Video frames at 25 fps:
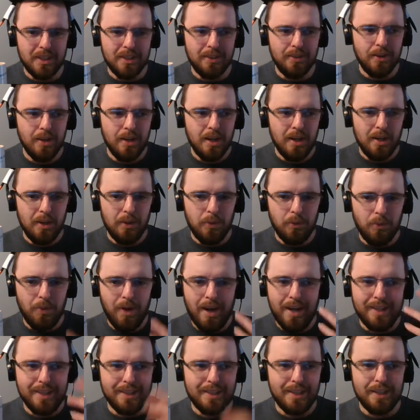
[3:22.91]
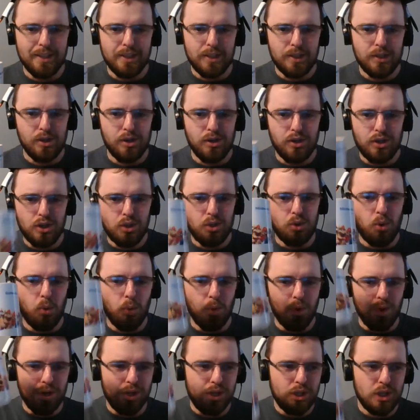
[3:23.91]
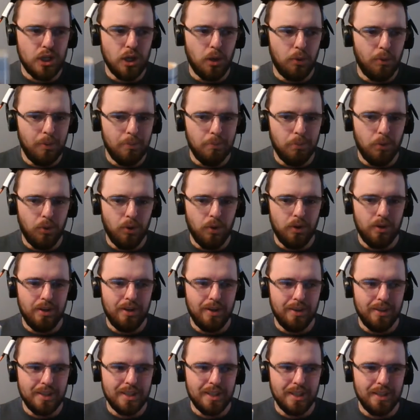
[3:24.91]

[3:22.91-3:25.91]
And why is this sword so important?